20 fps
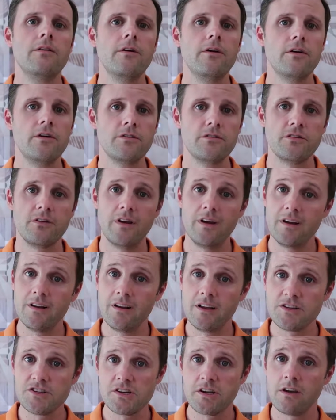there's
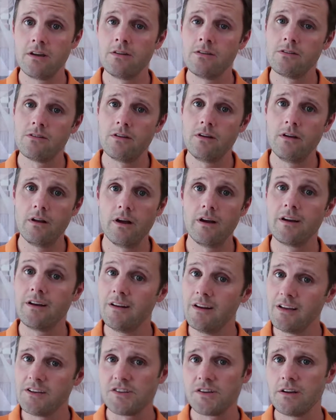
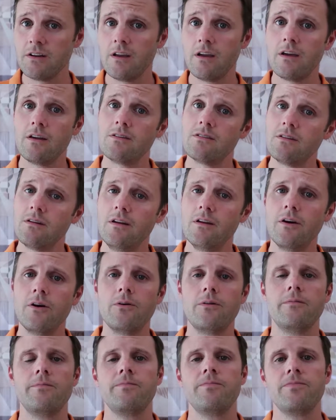Ignition Casino,